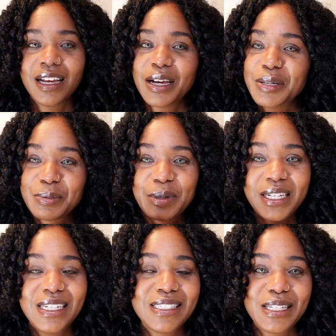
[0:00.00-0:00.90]
It's
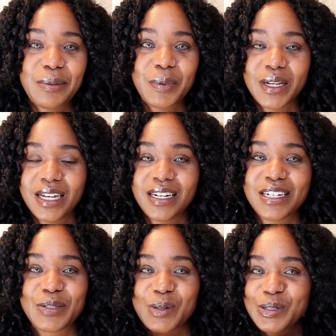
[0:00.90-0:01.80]
pretty easy to put in. I
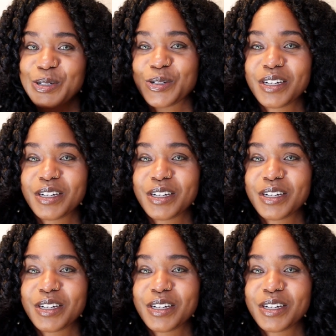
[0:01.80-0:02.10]
just wanted to show